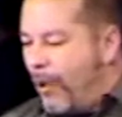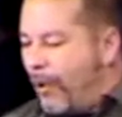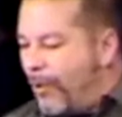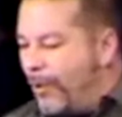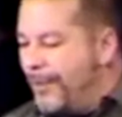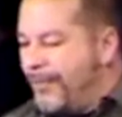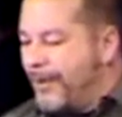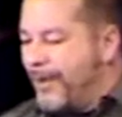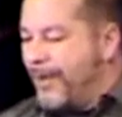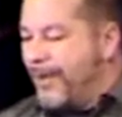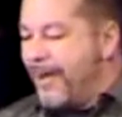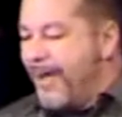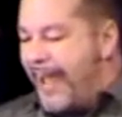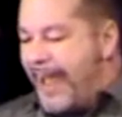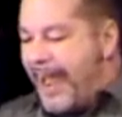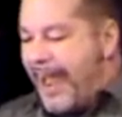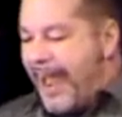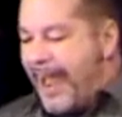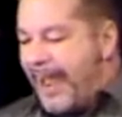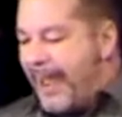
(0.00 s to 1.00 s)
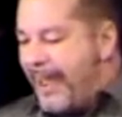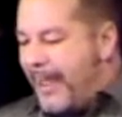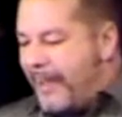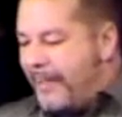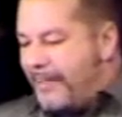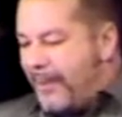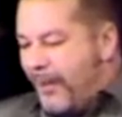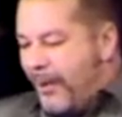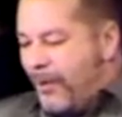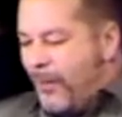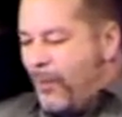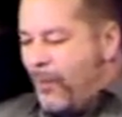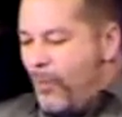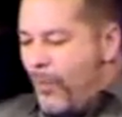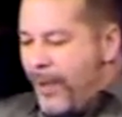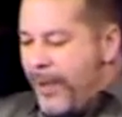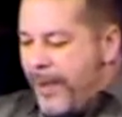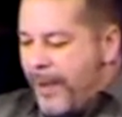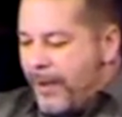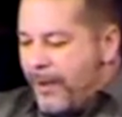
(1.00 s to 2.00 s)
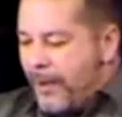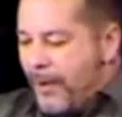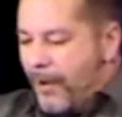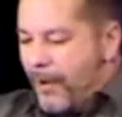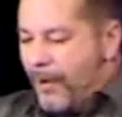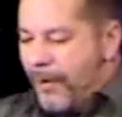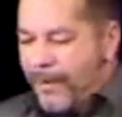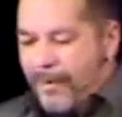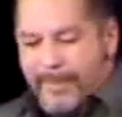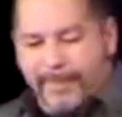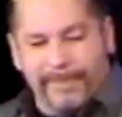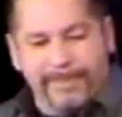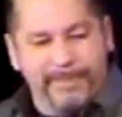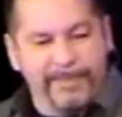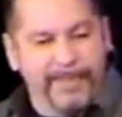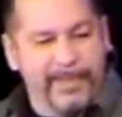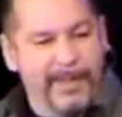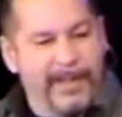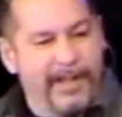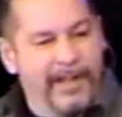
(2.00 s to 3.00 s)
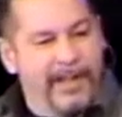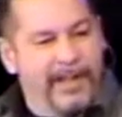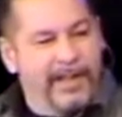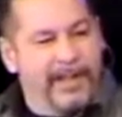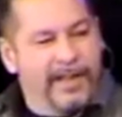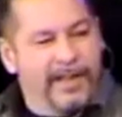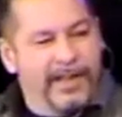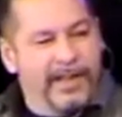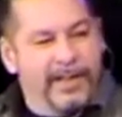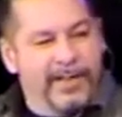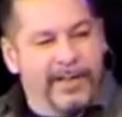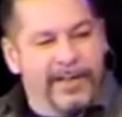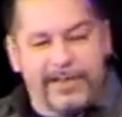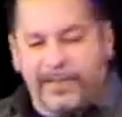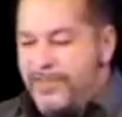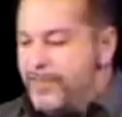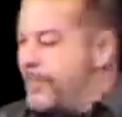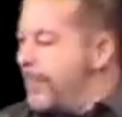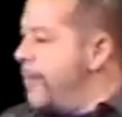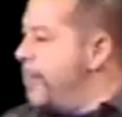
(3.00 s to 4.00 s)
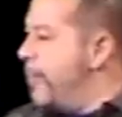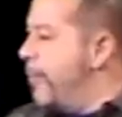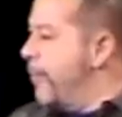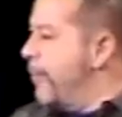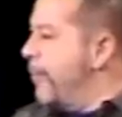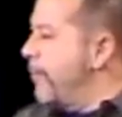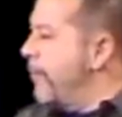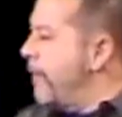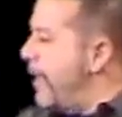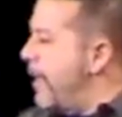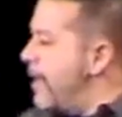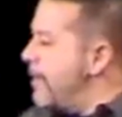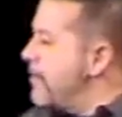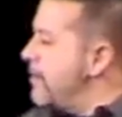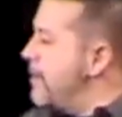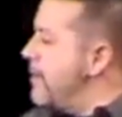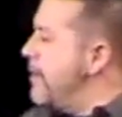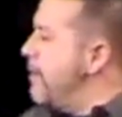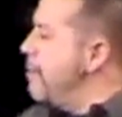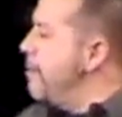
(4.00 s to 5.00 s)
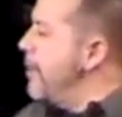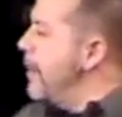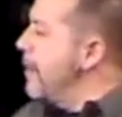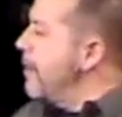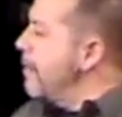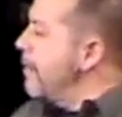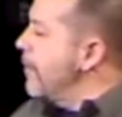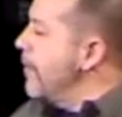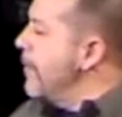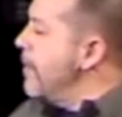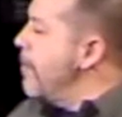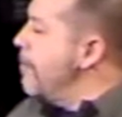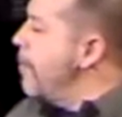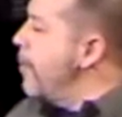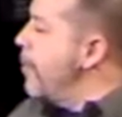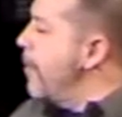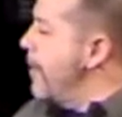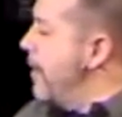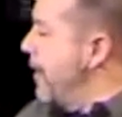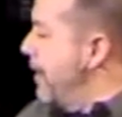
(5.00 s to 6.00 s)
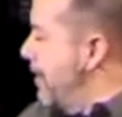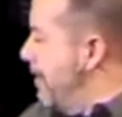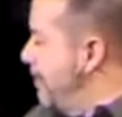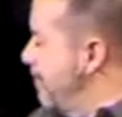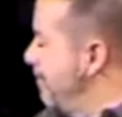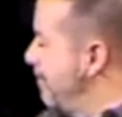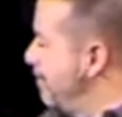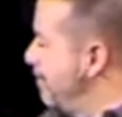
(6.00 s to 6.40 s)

older and weaker simple glance in the mirror in the morning.